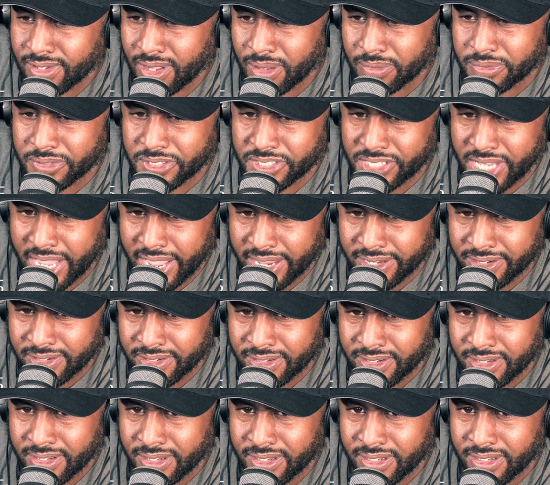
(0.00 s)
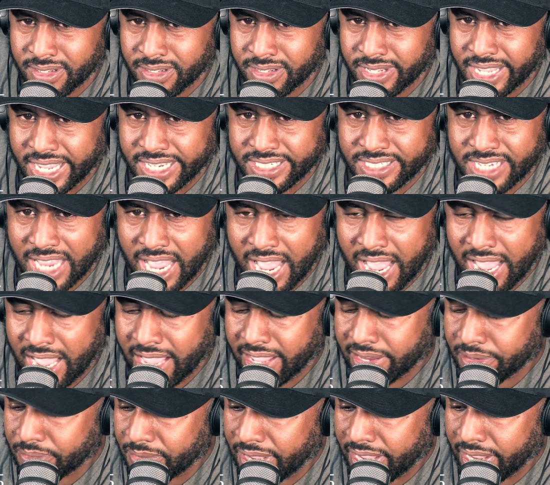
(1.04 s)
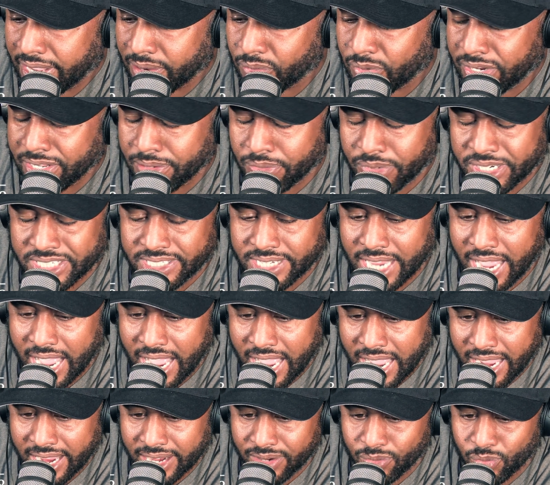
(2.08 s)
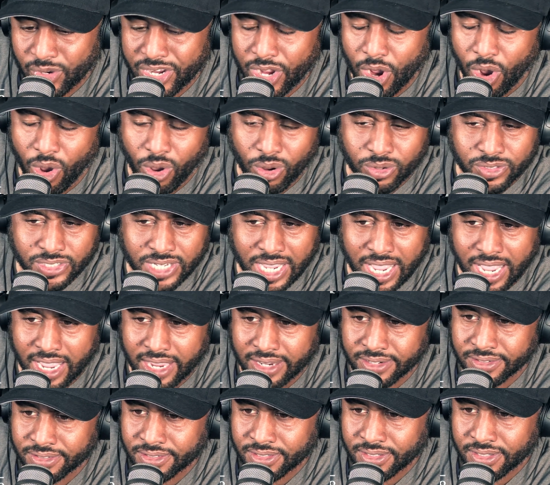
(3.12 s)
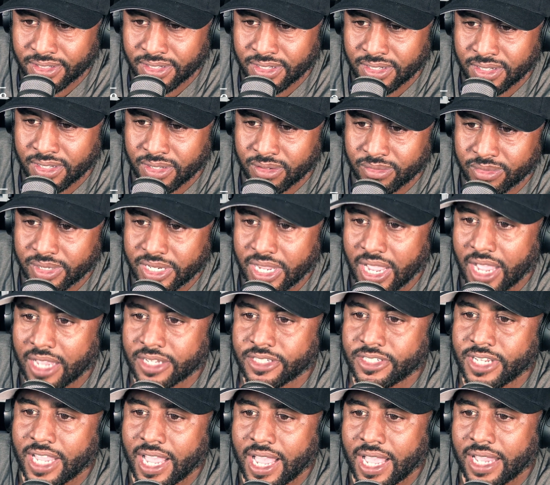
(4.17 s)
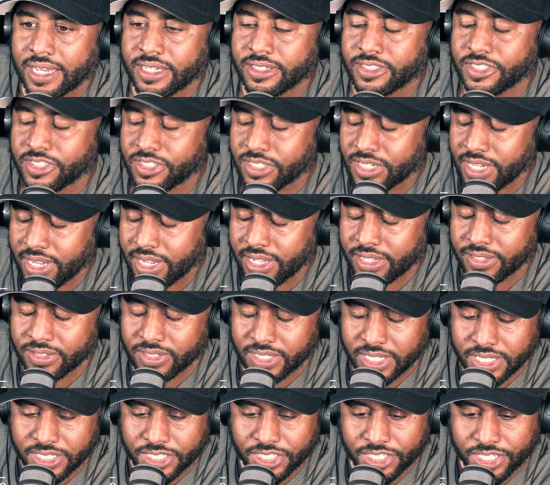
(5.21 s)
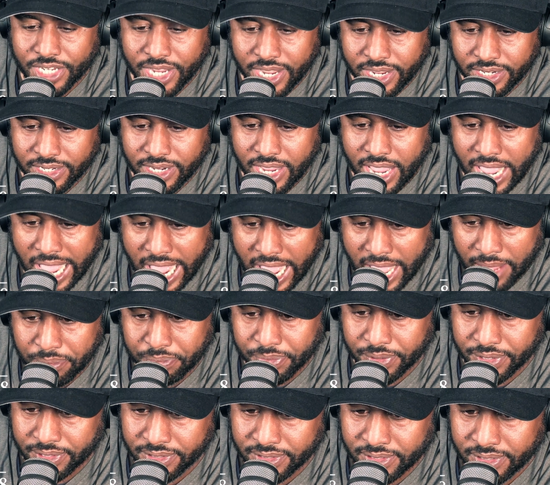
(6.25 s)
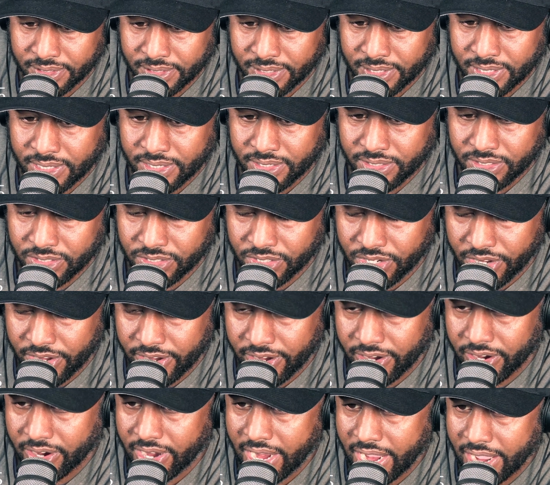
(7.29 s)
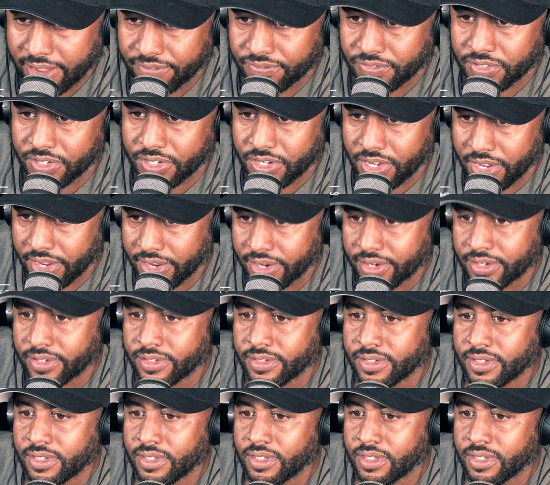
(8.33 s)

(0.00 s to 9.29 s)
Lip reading: upset. They tired, man. We tired. We all tired. We are tired of seeing this shit happen year after year.